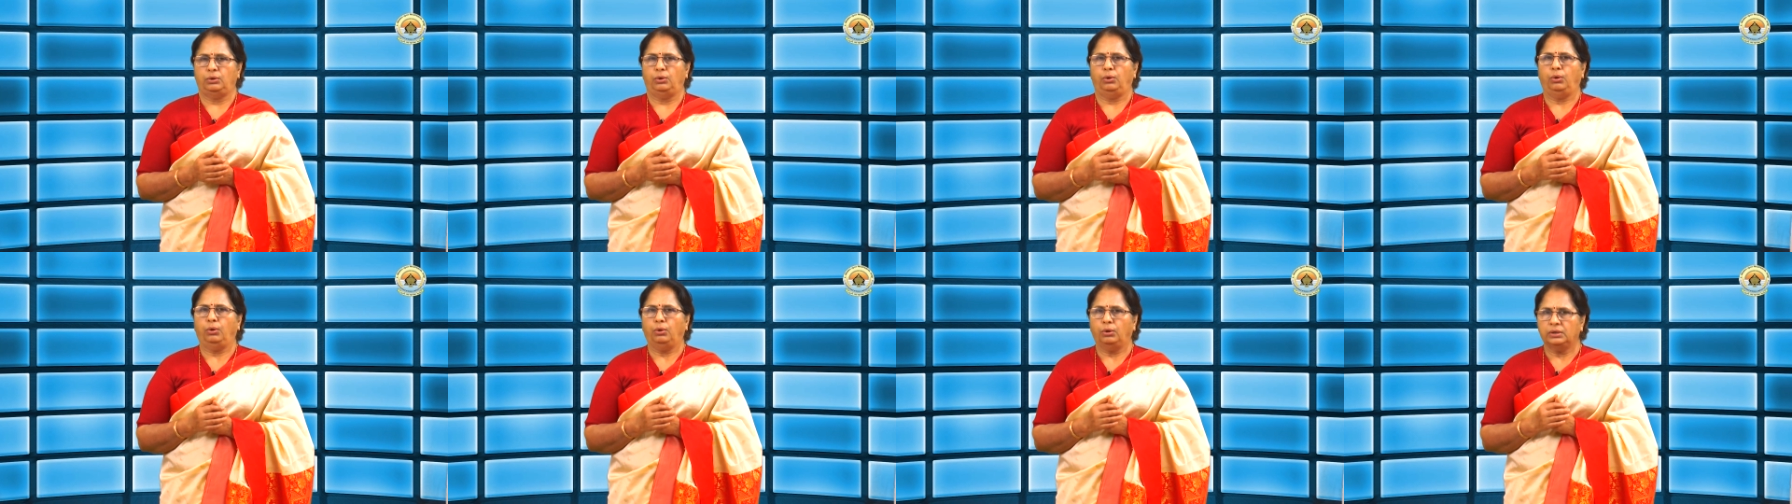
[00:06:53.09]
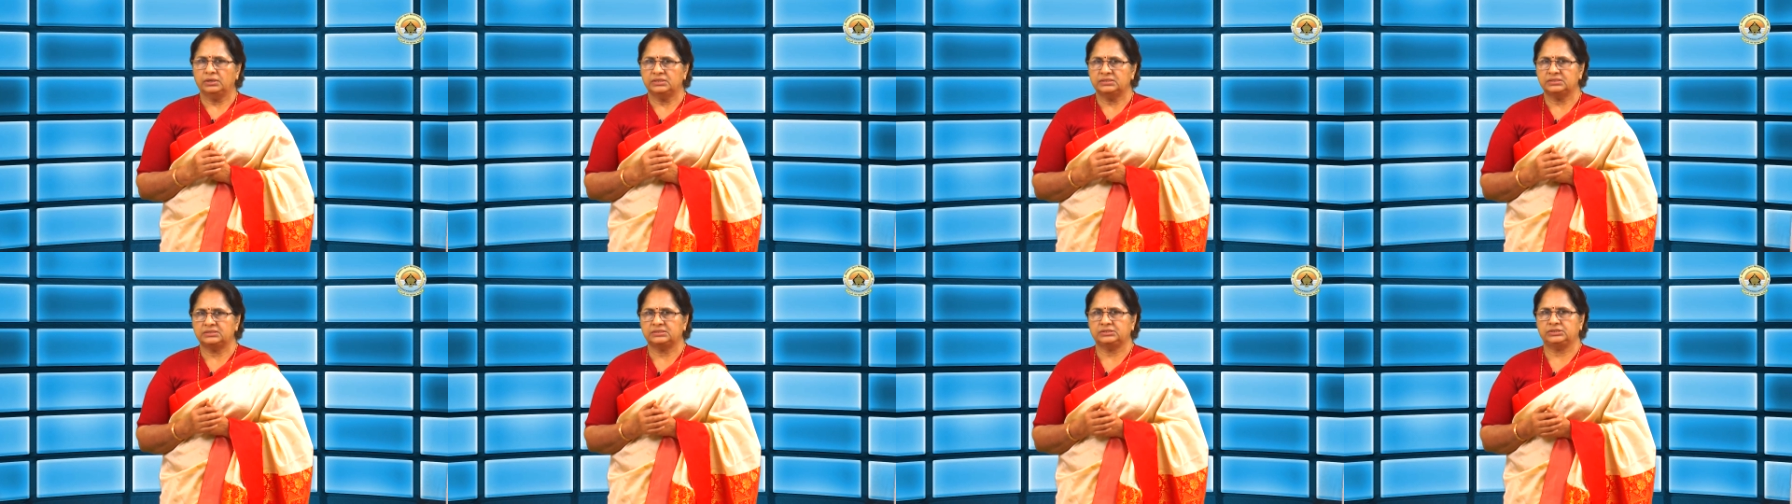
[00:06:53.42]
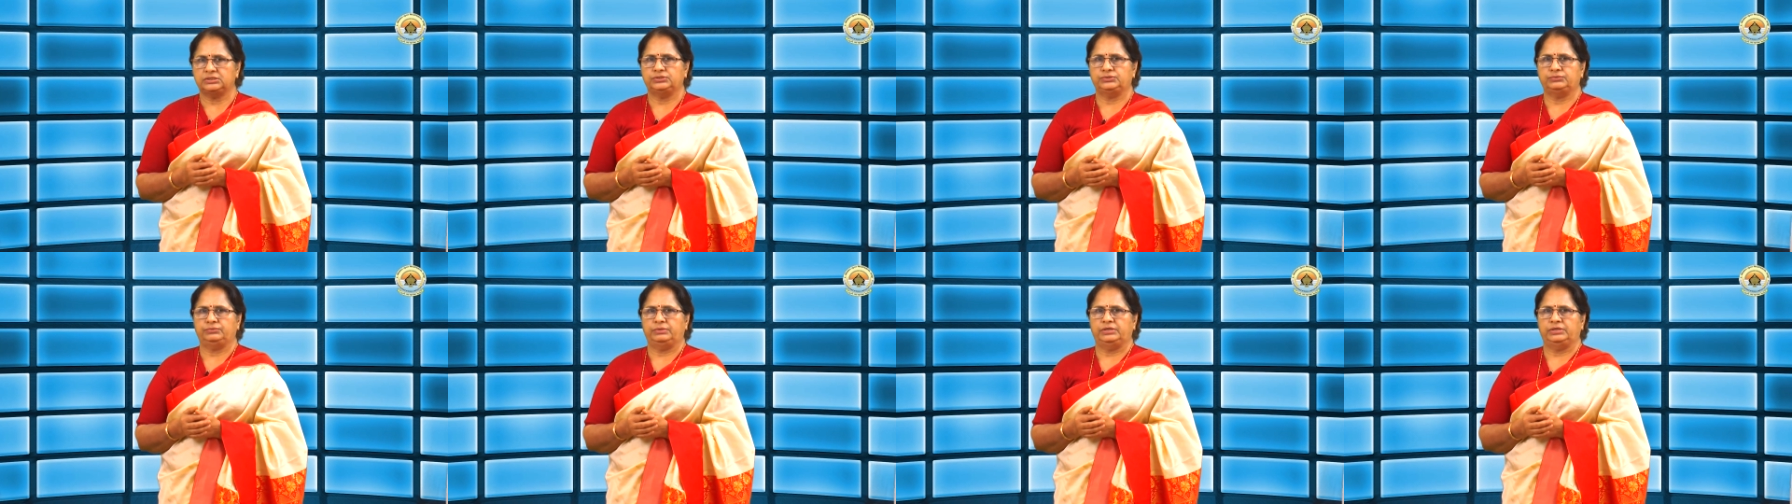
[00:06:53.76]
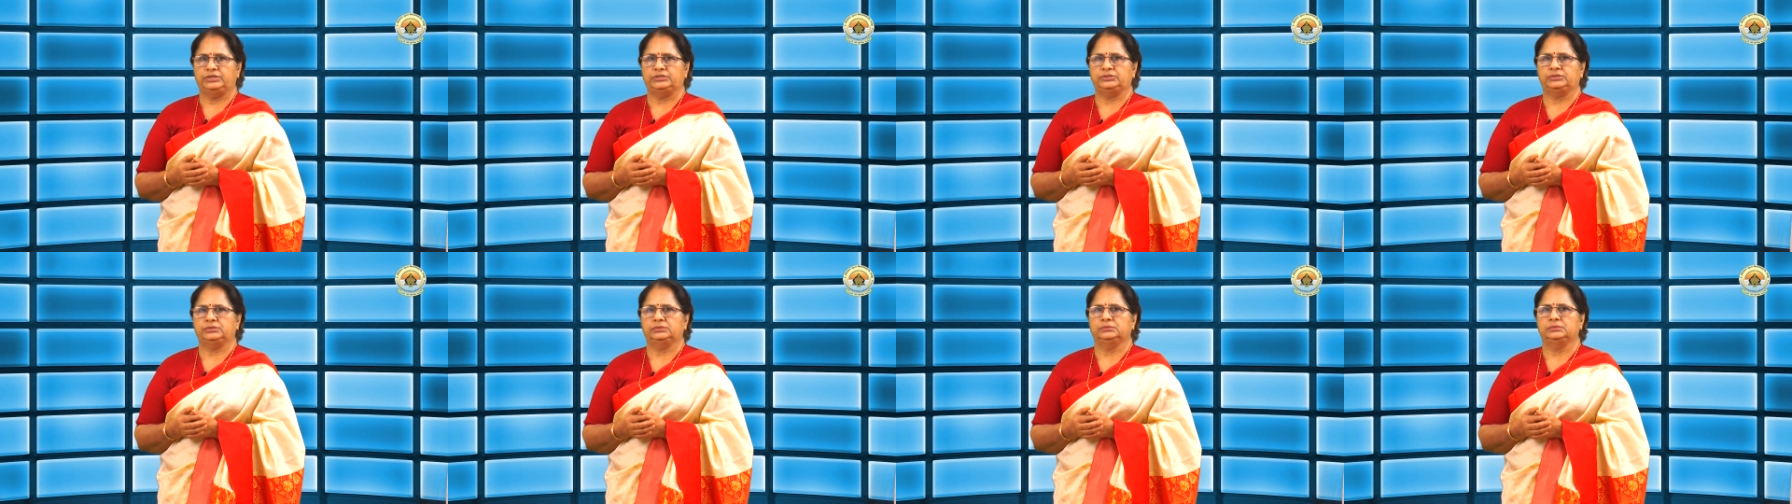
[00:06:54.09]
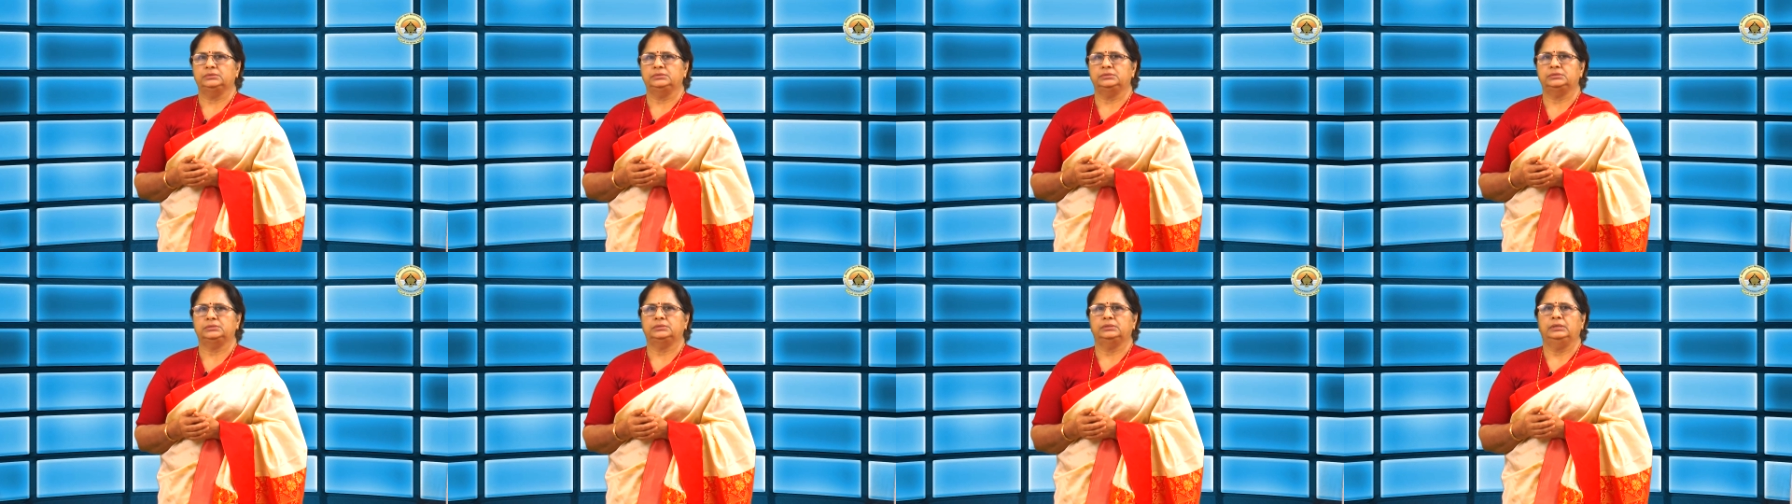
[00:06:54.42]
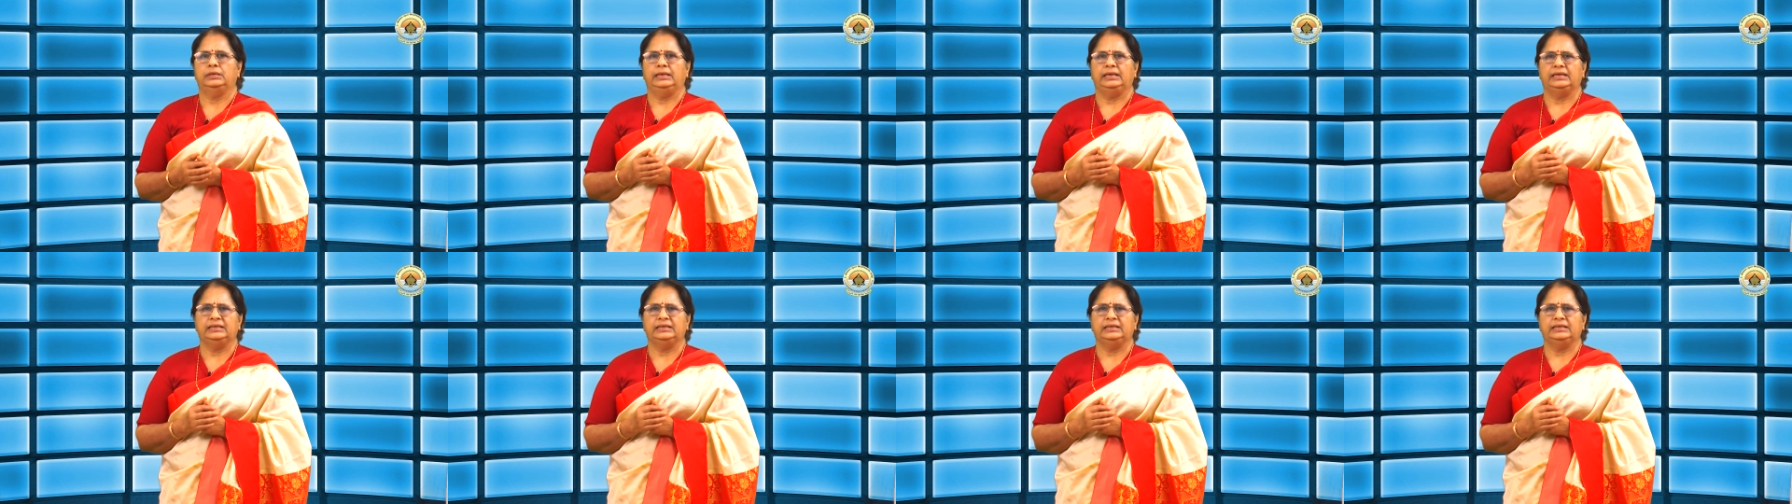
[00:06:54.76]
or situations